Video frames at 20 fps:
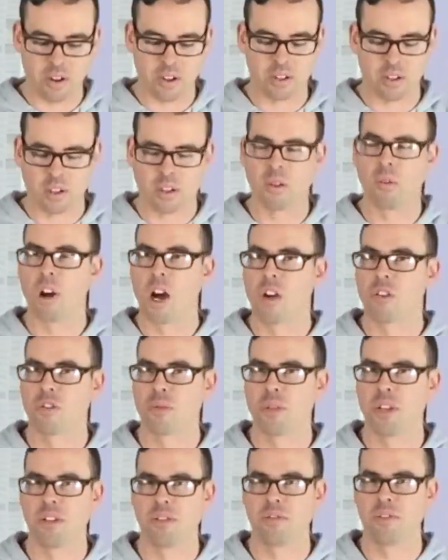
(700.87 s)
It took a while for
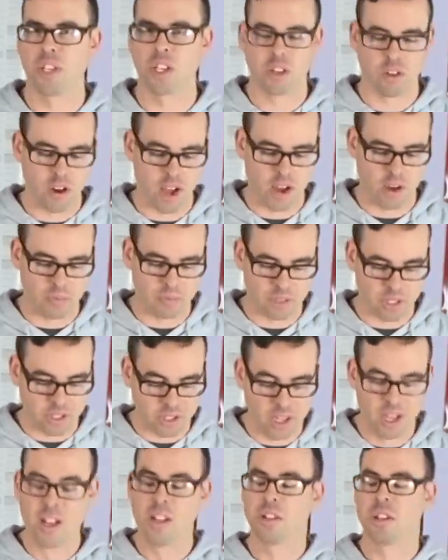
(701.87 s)
me to figure out, but
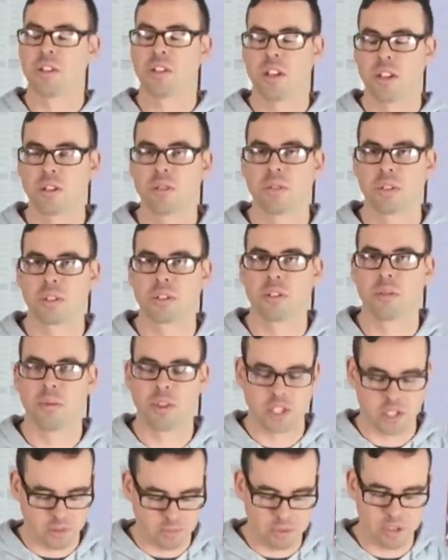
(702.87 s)
since I do it so
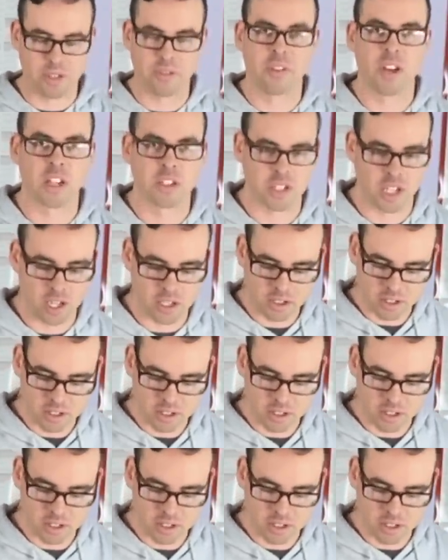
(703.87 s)
much, I'm pretty fast at